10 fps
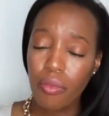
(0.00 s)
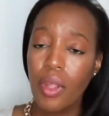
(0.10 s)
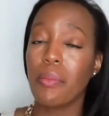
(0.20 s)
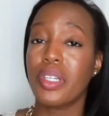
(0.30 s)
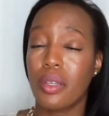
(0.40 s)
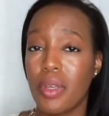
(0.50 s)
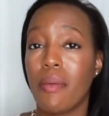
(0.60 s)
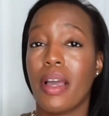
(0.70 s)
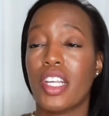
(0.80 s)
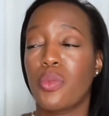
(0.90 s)
But to me, in
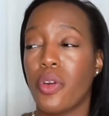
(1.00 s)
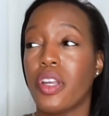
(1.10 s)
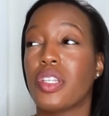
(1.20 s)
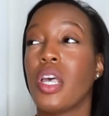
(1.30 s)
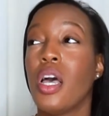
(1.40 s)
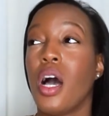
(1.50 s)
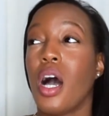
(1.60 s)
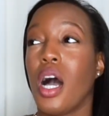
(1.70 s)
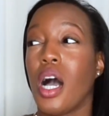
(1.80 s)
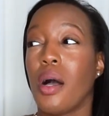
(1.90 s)
my experience,
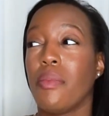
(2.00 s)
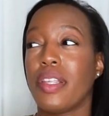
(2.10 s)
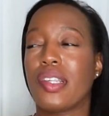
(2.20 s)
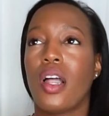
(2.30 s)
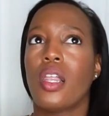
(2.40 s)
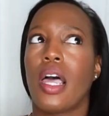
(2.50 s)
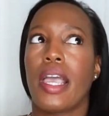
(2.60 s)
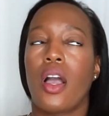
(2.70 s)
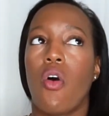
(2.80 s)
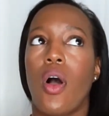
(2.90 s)
it's not
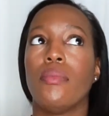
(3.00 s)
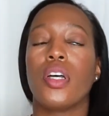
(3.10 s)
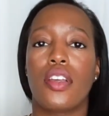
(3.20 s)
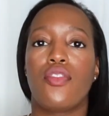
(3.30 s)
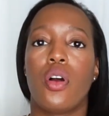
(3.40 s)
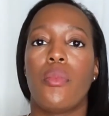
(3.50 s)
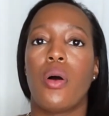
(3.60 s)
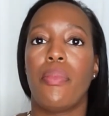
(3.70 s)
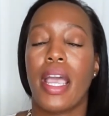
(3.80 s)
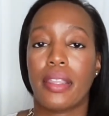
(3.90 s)
like, oh, I'm looking for a
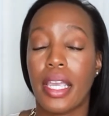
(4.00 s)
Malbec.